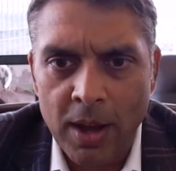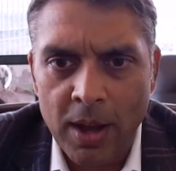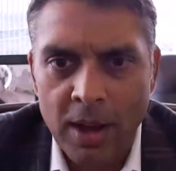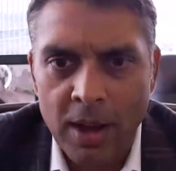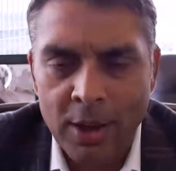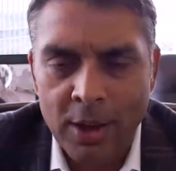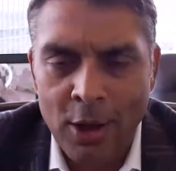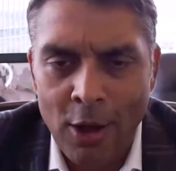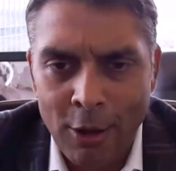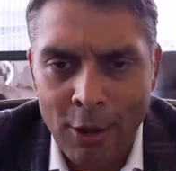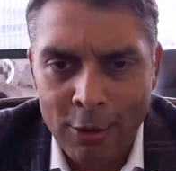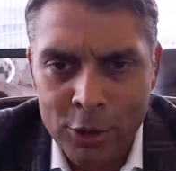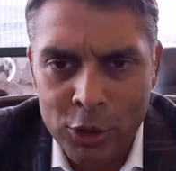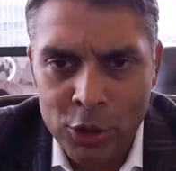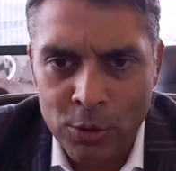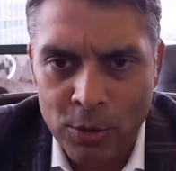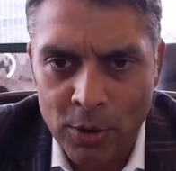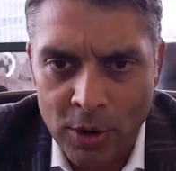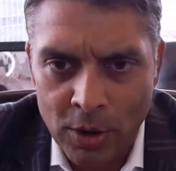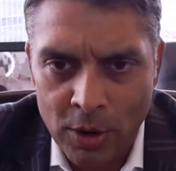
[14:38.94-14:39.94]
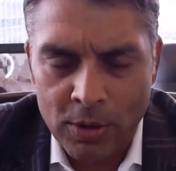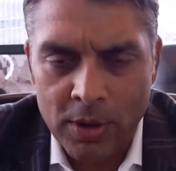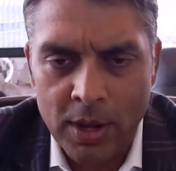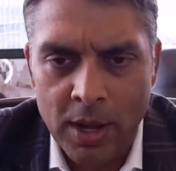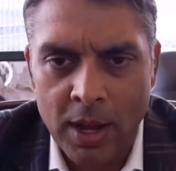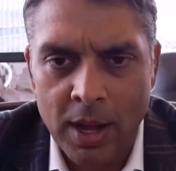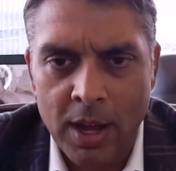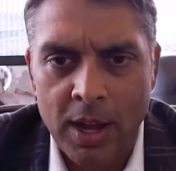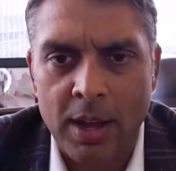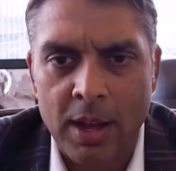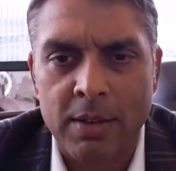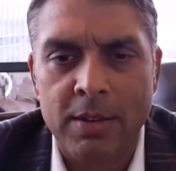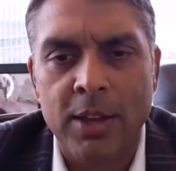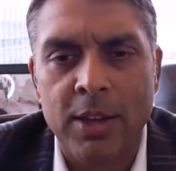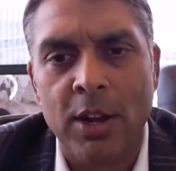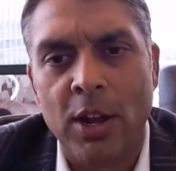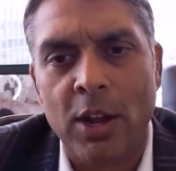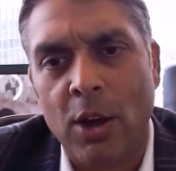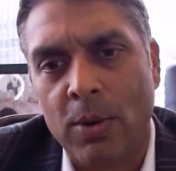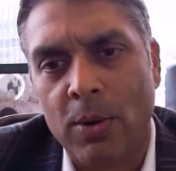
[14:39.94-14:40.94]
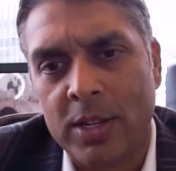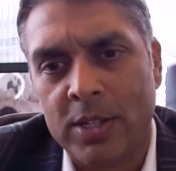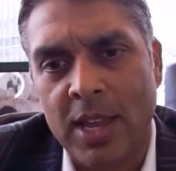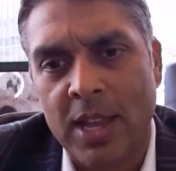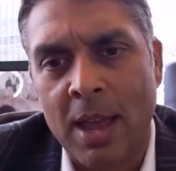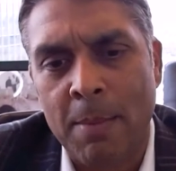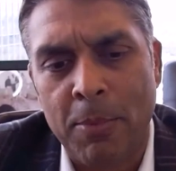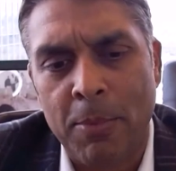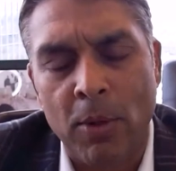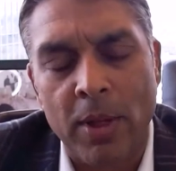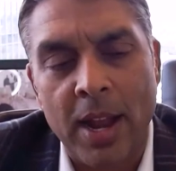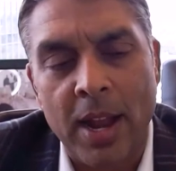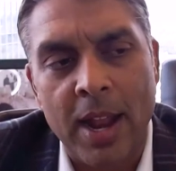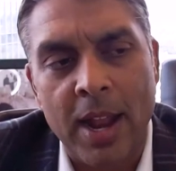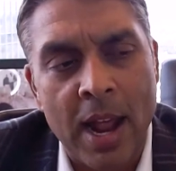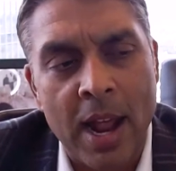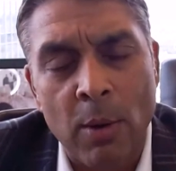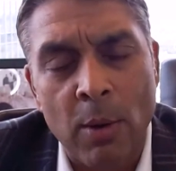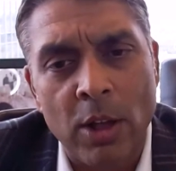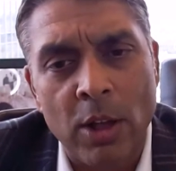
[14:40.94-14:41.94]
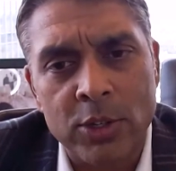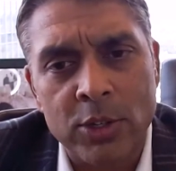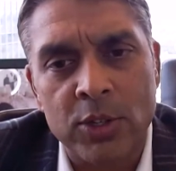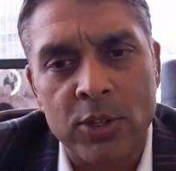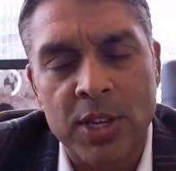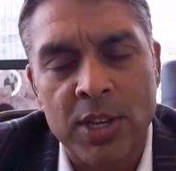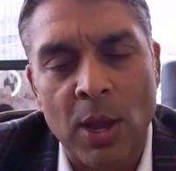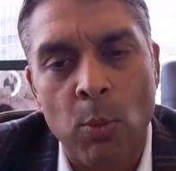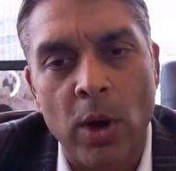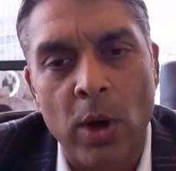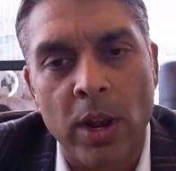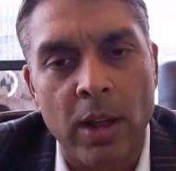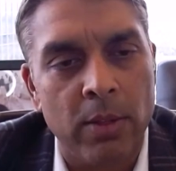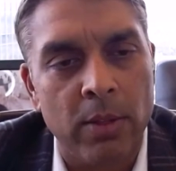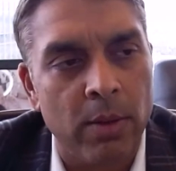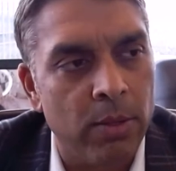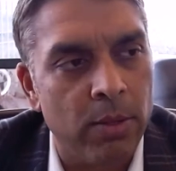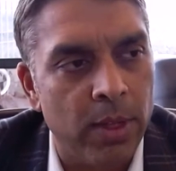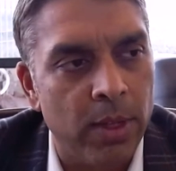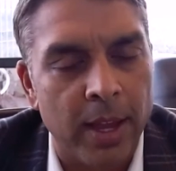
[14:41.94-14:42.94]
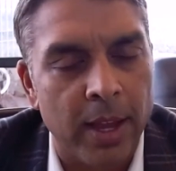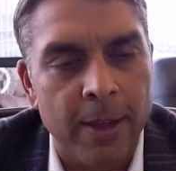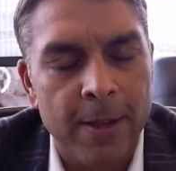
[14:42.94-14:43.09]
cultural, example. And I would also say one other thing.